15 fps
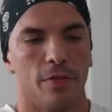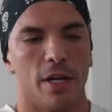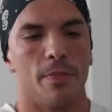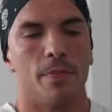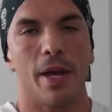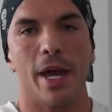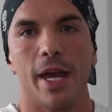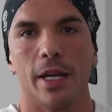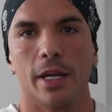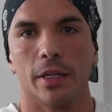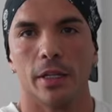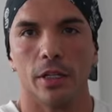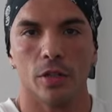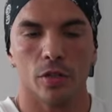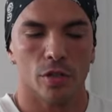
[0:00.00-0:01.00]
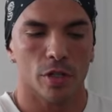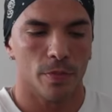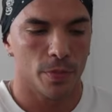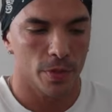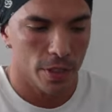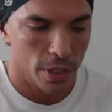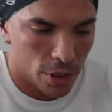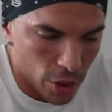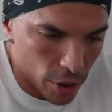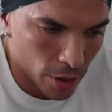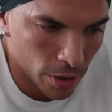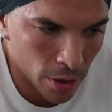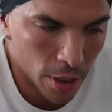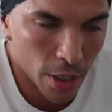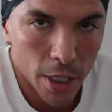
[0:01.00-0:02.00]
We are back in the usual
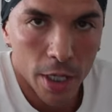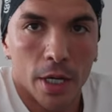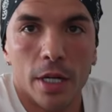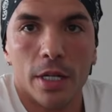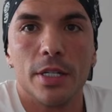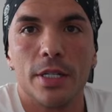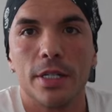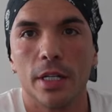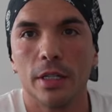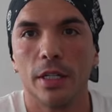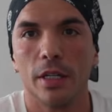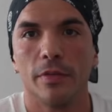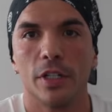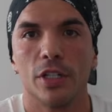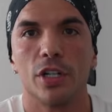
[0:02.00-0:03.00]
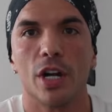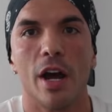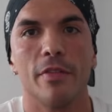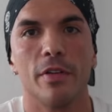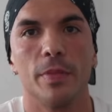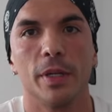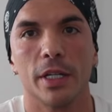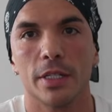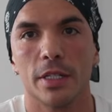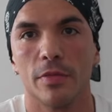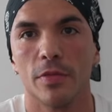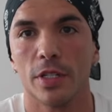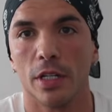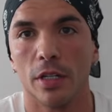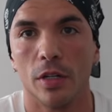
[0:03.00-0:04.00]
position. Still didn't even shower because there
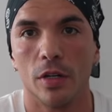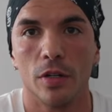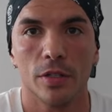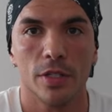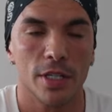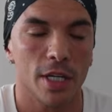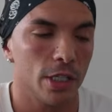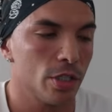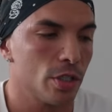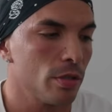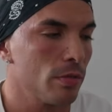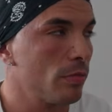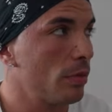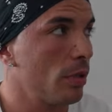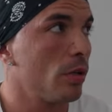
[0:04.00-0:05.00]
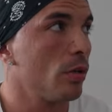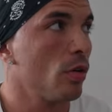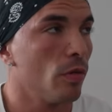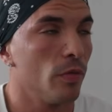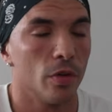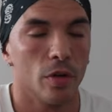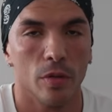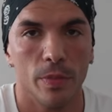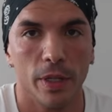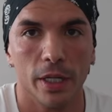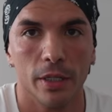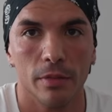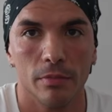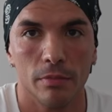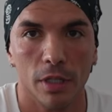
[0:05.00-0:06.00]
was a long session, long overall
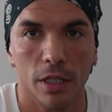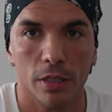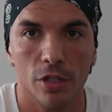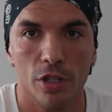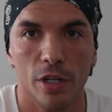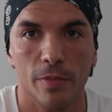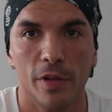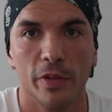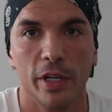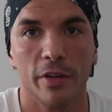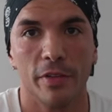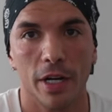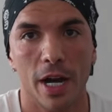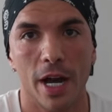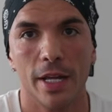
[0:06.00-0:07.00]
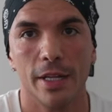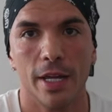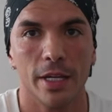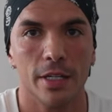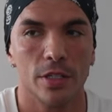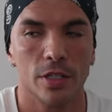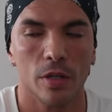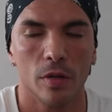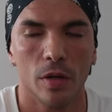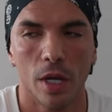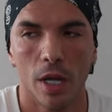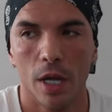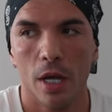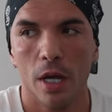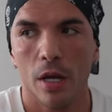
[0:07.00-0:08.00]
being in the gym, and we have a high day, so
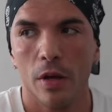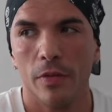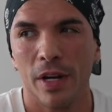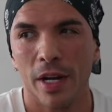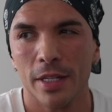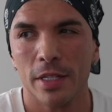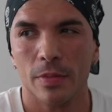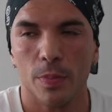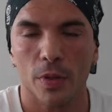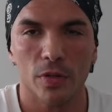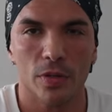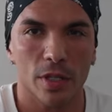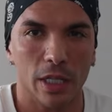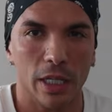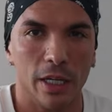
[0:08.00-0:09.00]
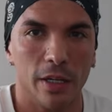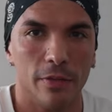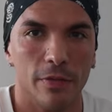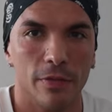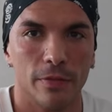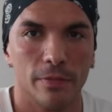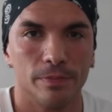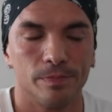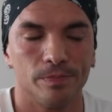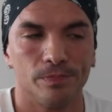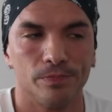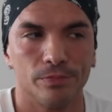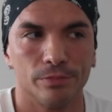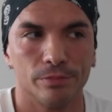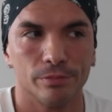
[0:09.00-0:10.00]
we're not supposed to leave
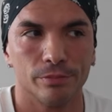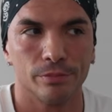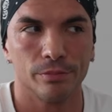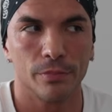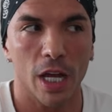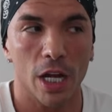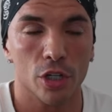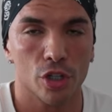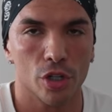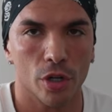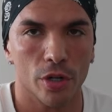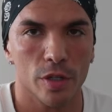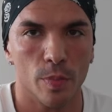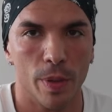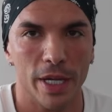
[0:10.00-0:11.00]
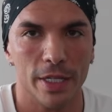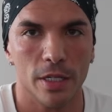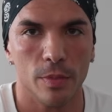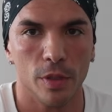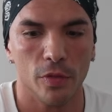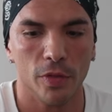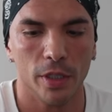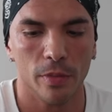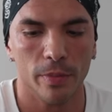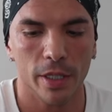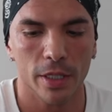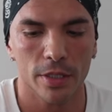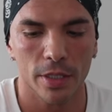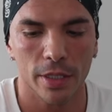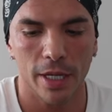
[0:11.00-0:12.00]
a short space in between the
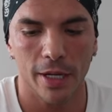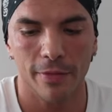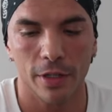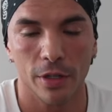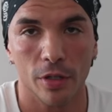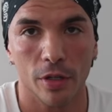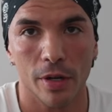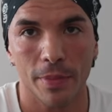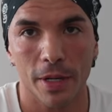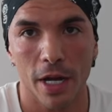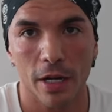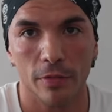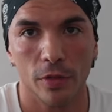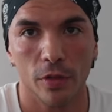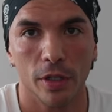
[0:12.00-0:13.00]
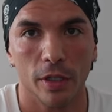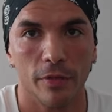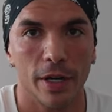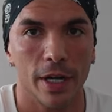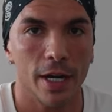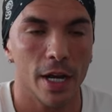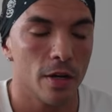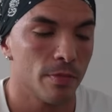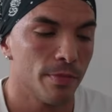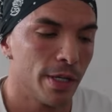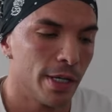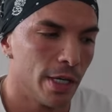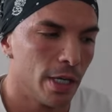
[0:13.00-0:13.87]
meals today, even though I'm kind of doing it right now.